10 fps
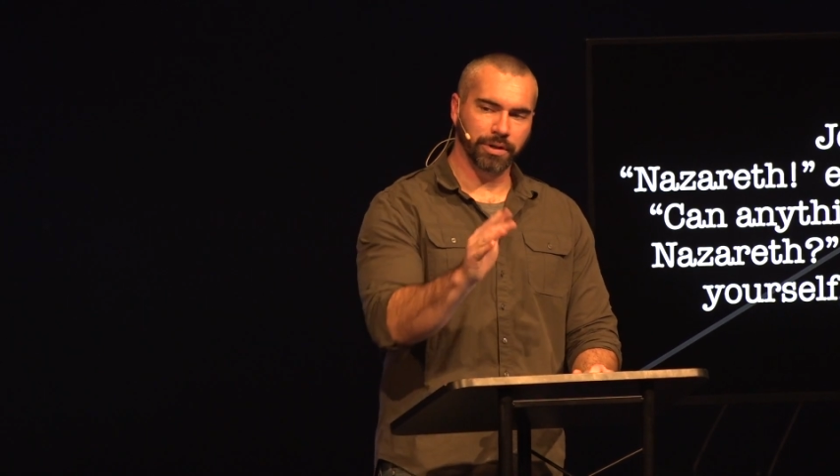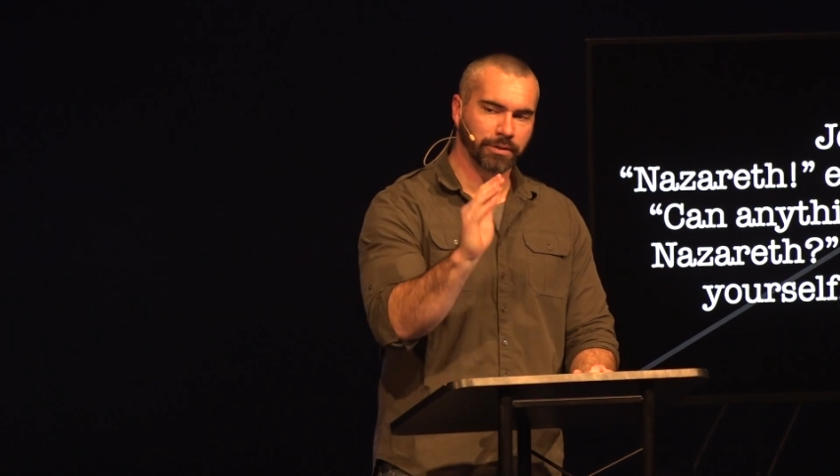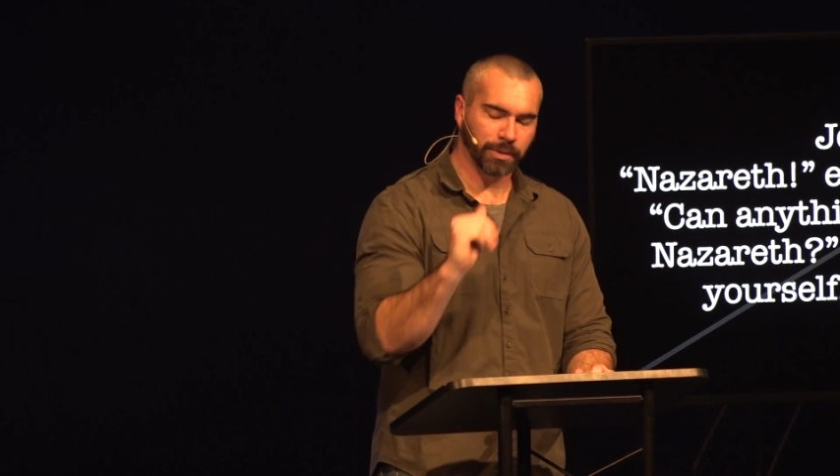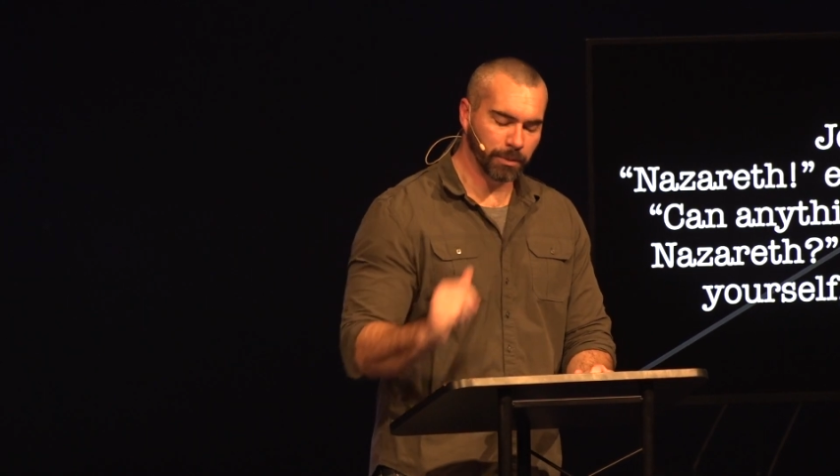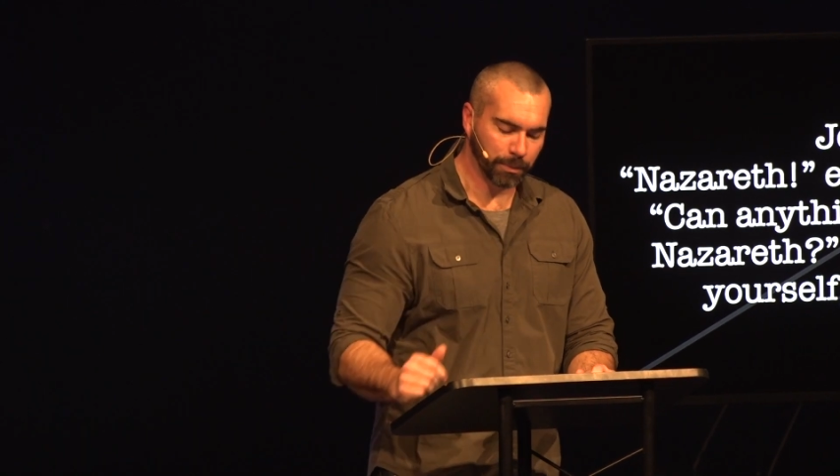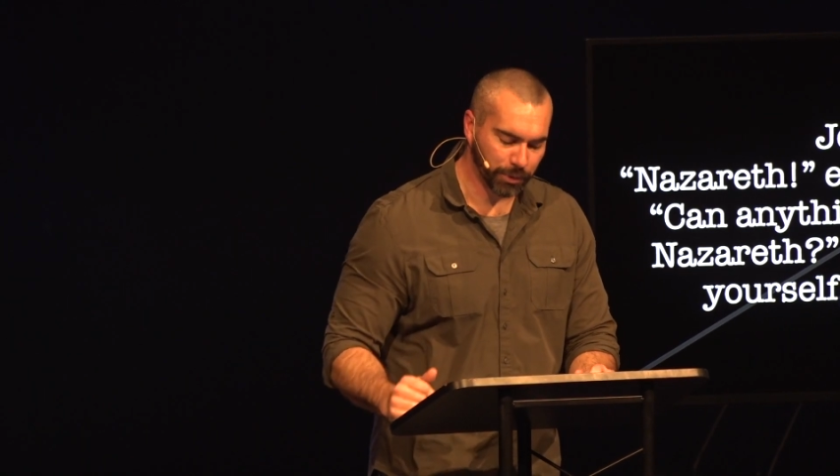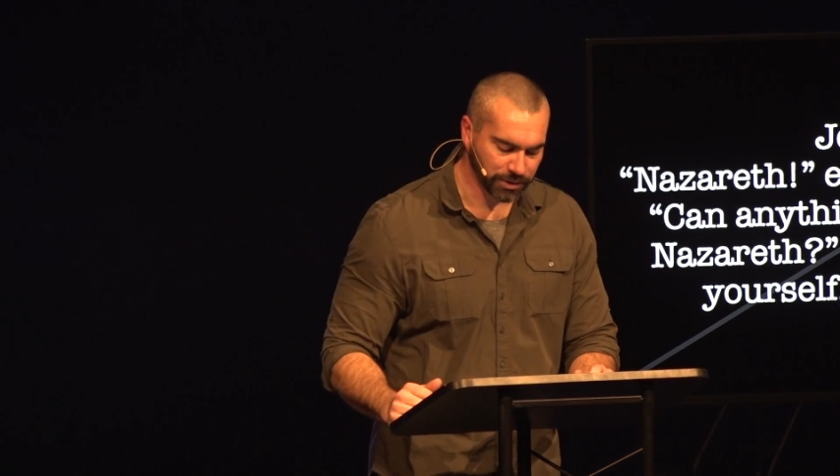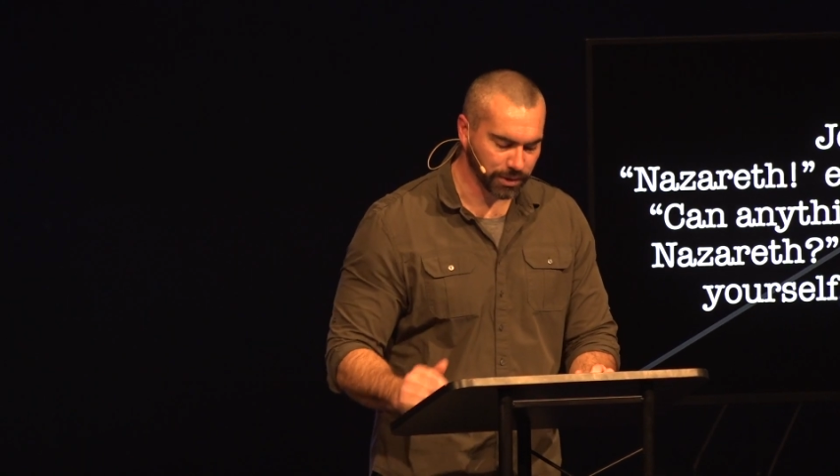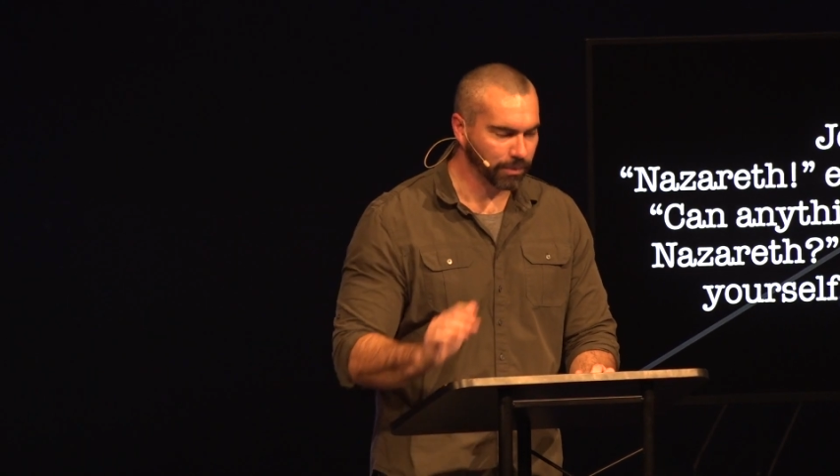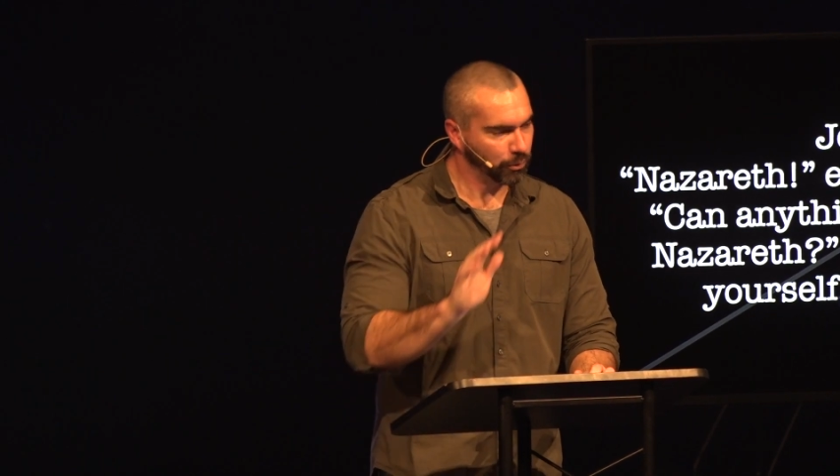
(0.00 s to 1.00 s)
and here's where I'm going to
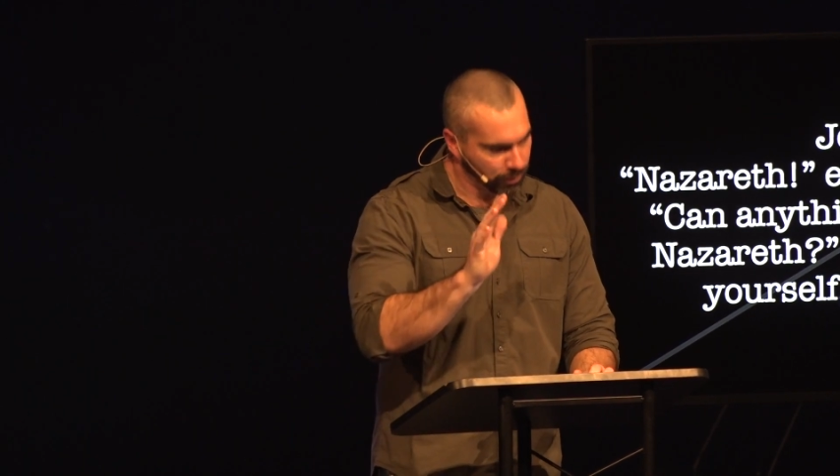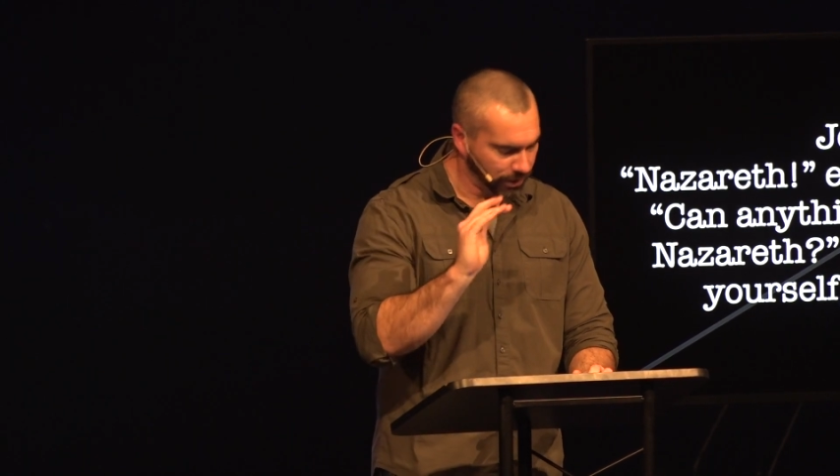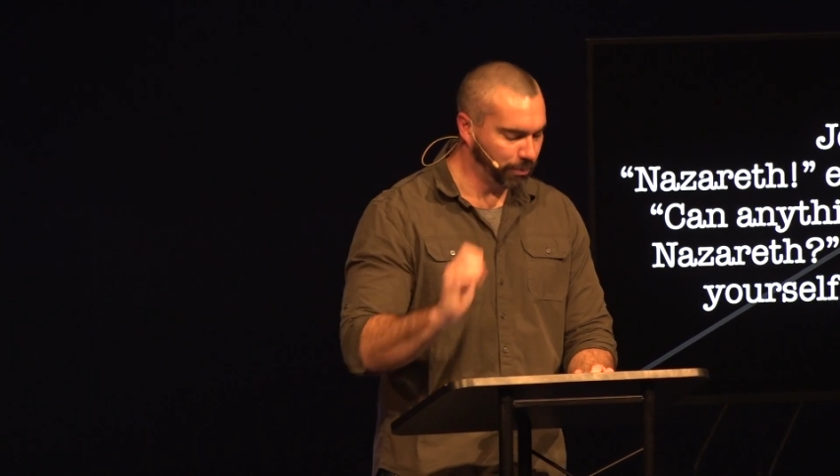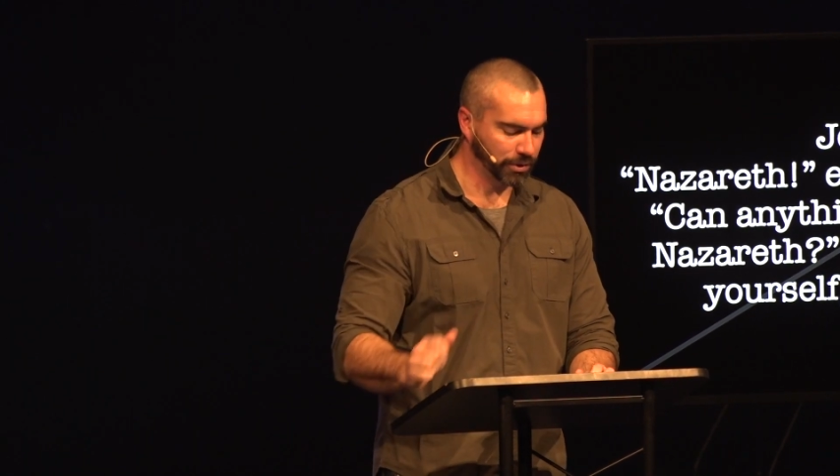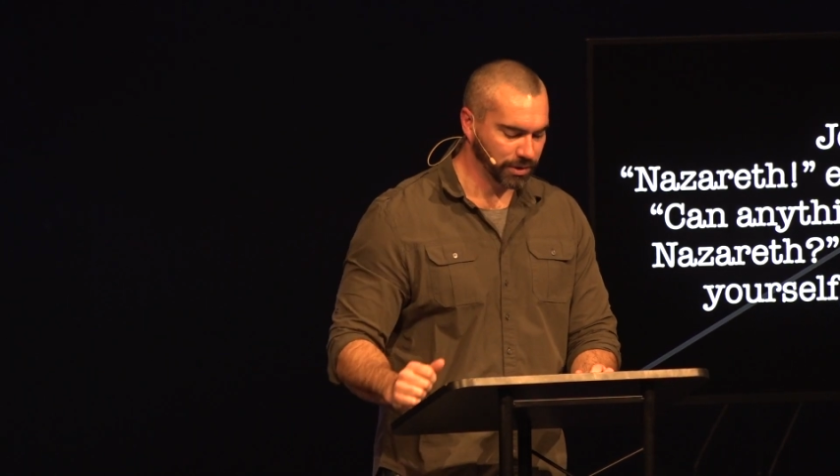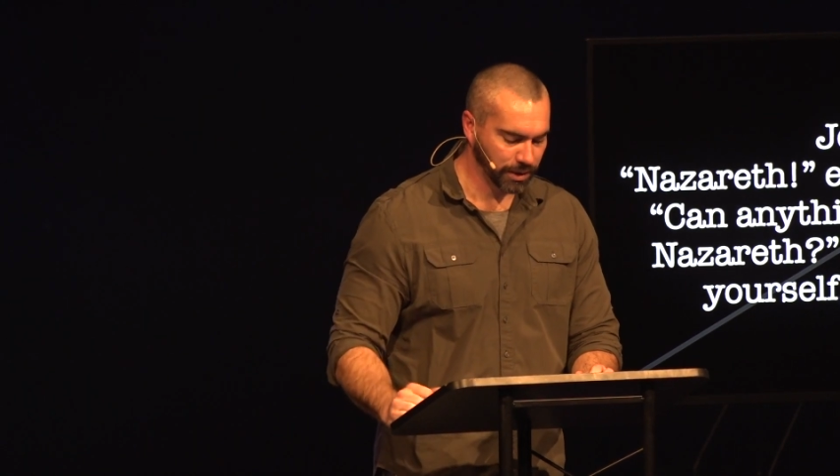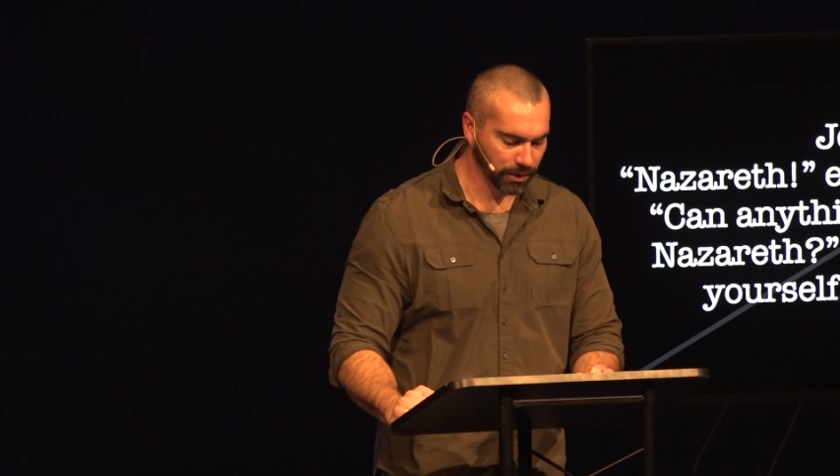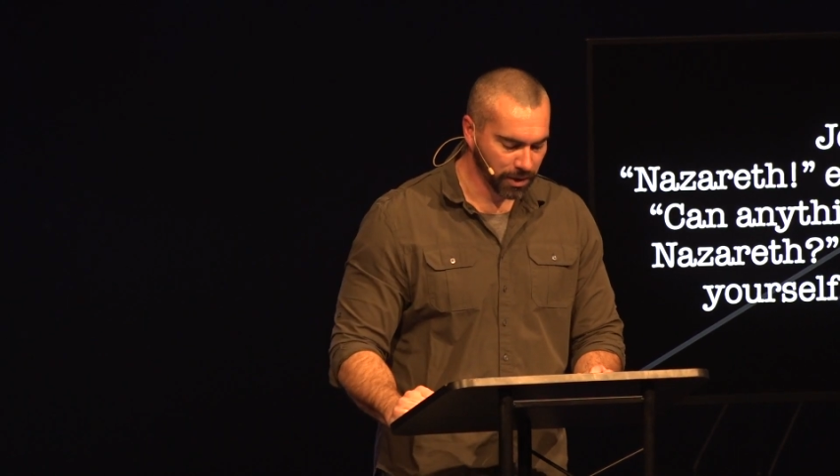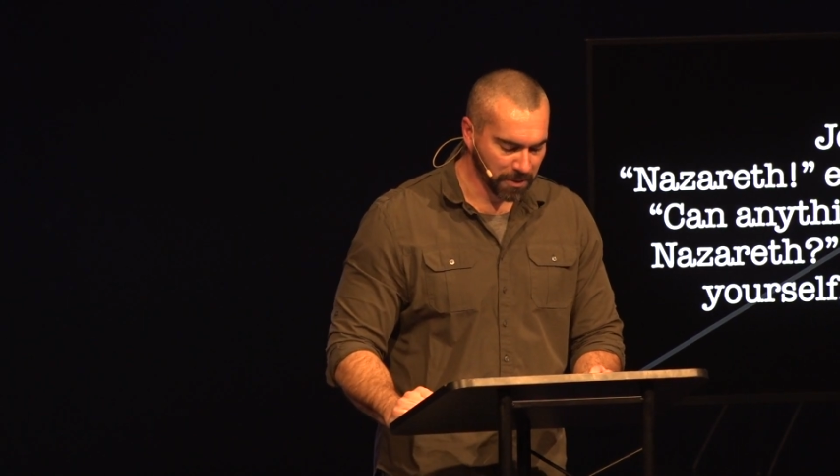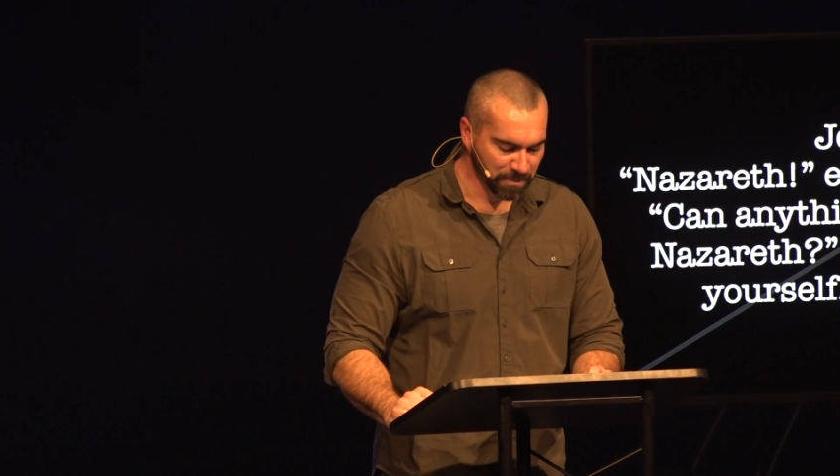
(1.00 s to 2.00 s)
push it, and I'm going to really push it here.